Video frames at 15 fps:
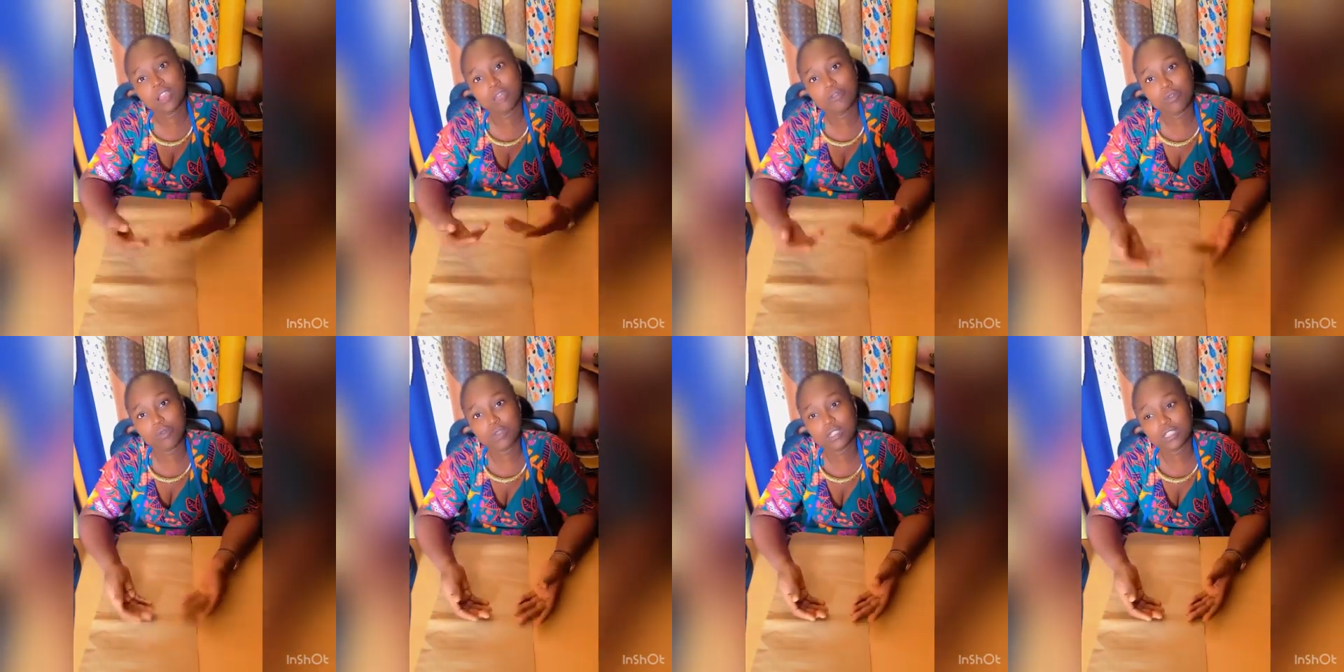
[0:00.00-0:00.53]
If
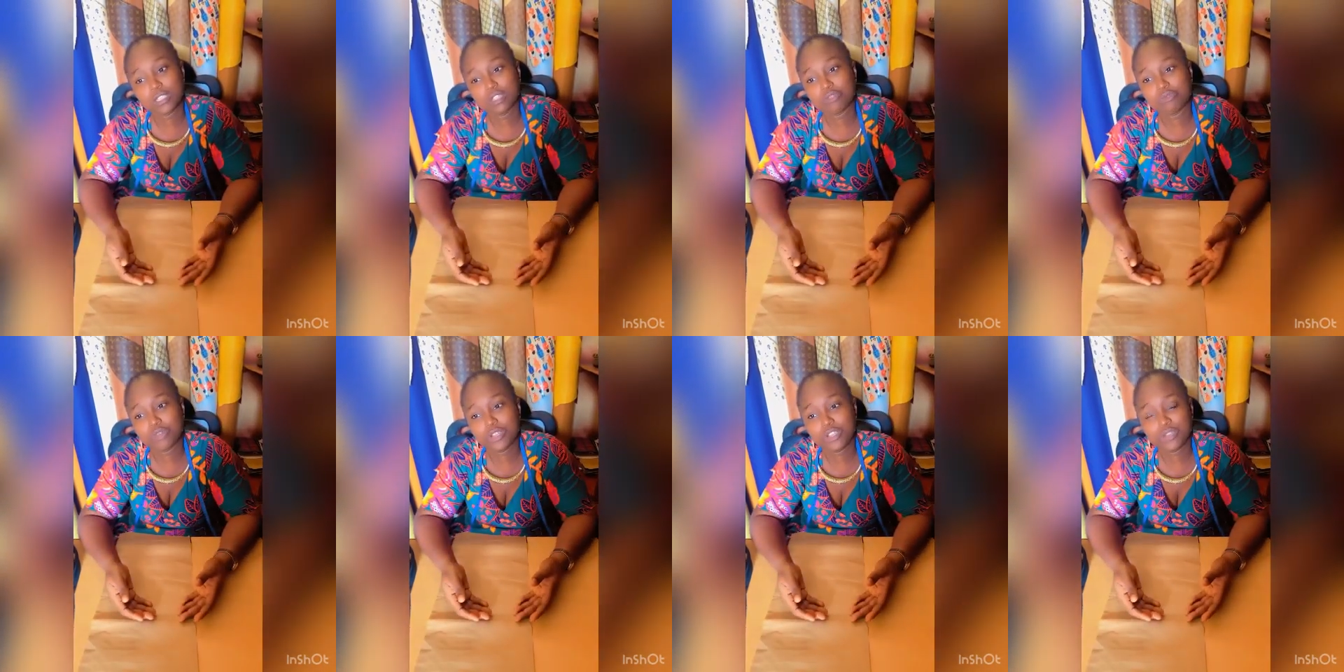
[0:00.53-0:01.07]
you want it
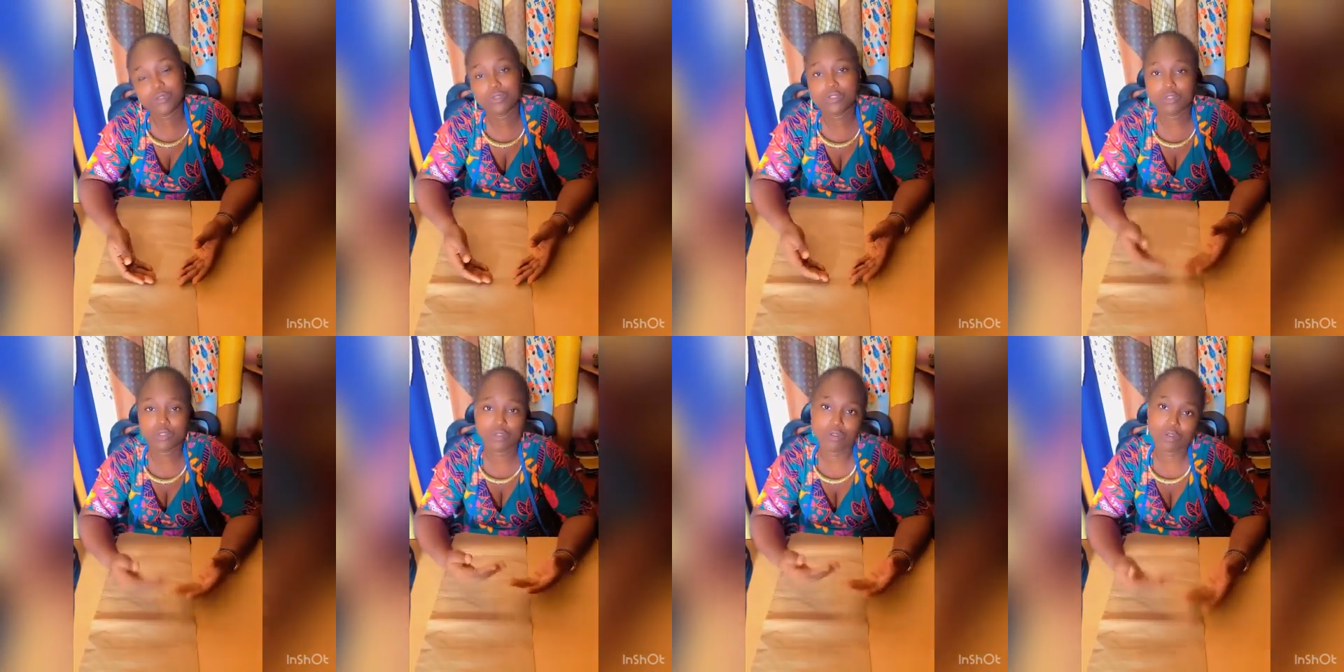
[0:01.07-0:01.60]

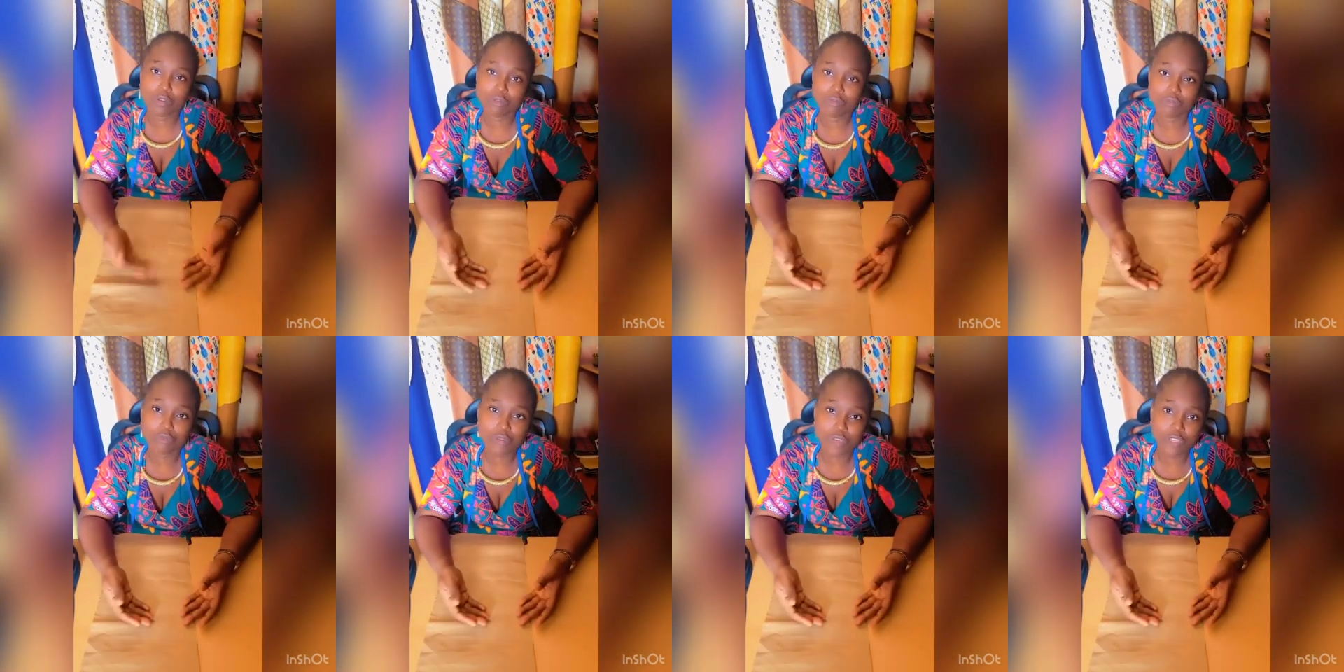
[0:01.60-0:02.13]
reduced, you
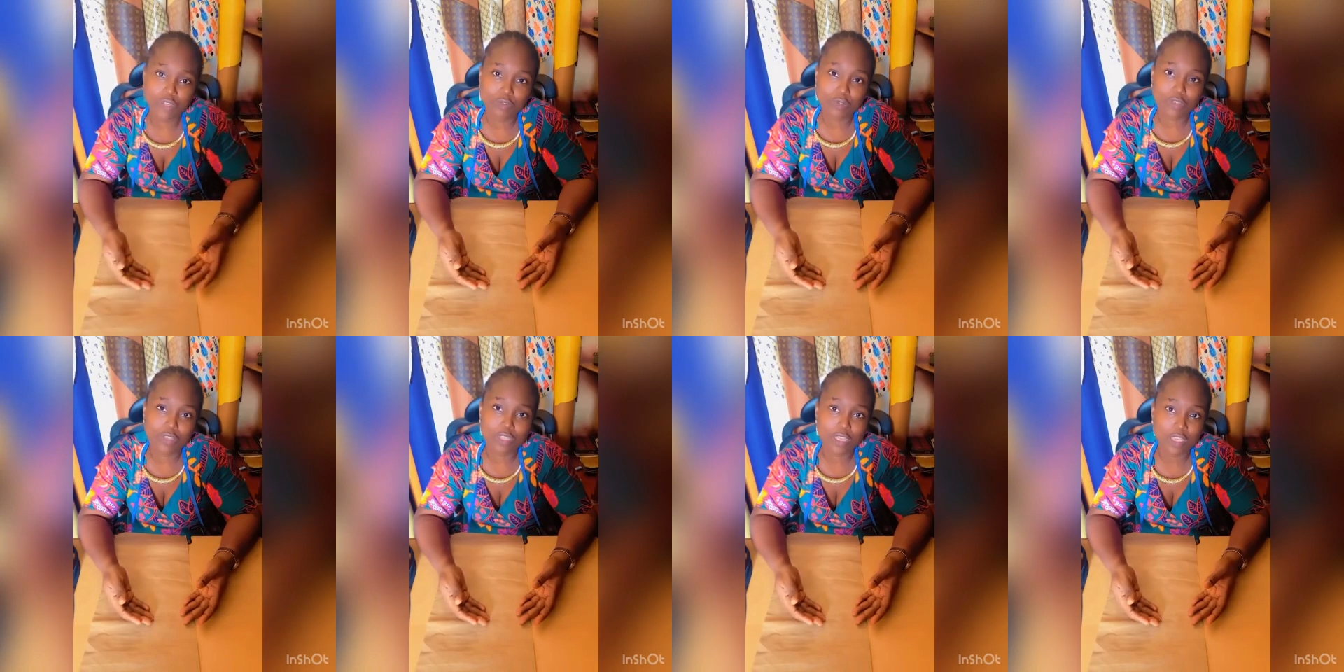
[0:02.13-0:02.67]

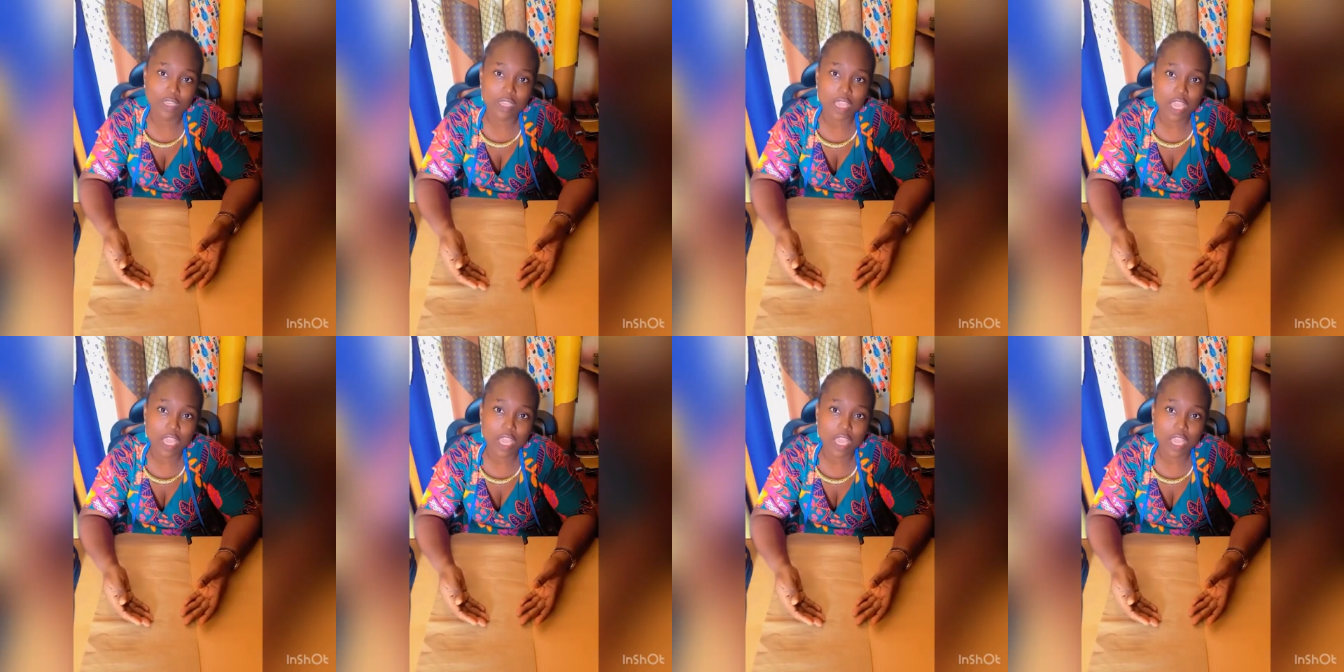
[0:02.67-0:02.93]
reduce the